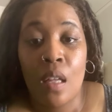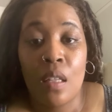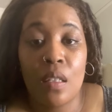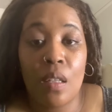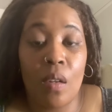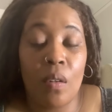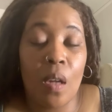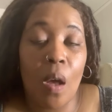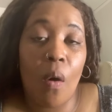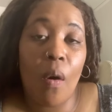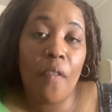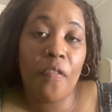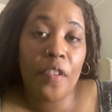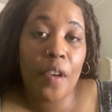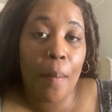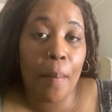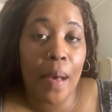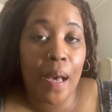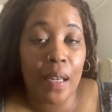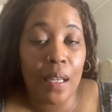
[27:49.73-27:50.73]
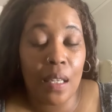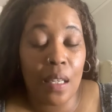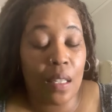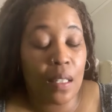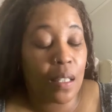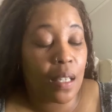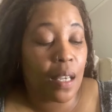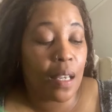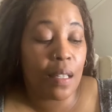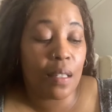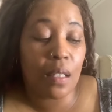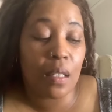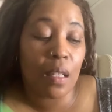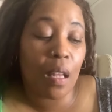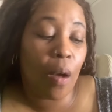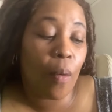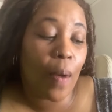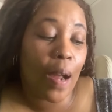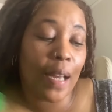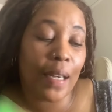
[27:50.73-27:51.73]
So know if your money is getting
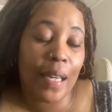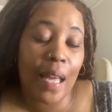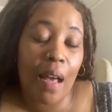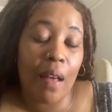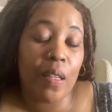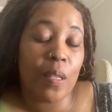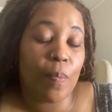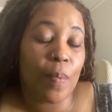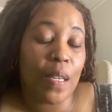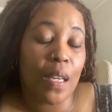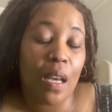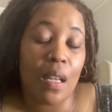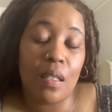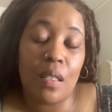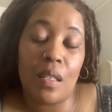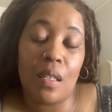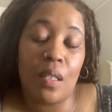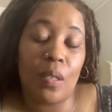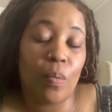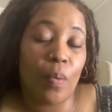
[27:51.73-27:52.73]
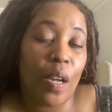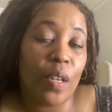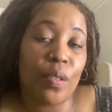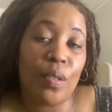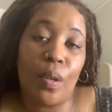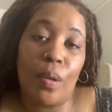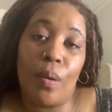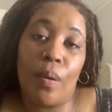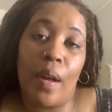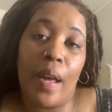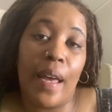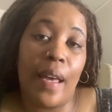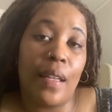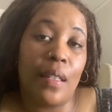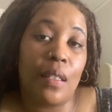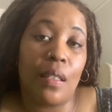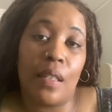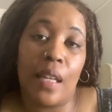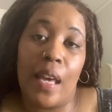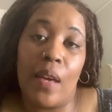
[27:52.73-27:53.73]
slow right now, it's because of these
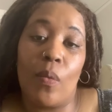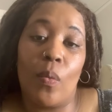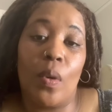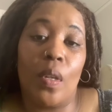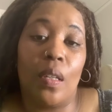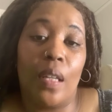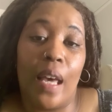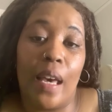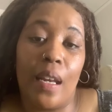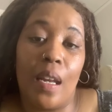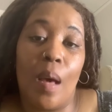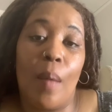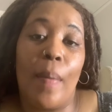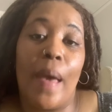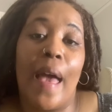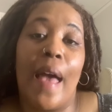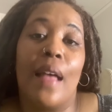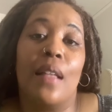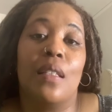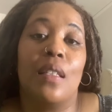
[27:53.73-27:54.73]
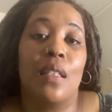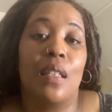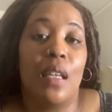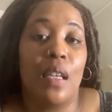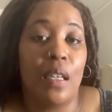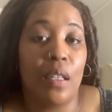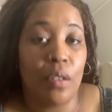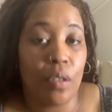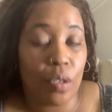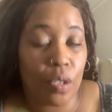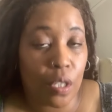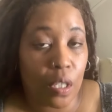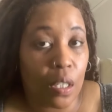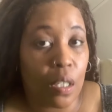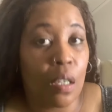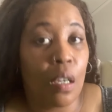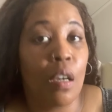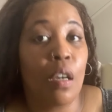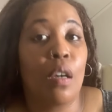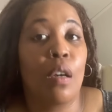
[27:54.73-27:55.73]
retrogrades, and they will let up as the
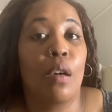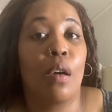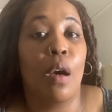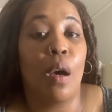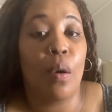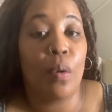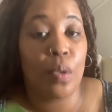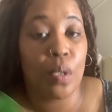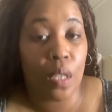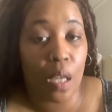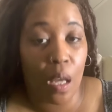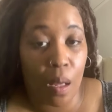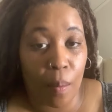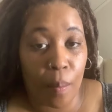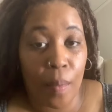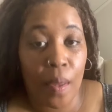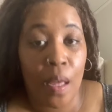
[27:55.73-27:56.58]
energy goes up.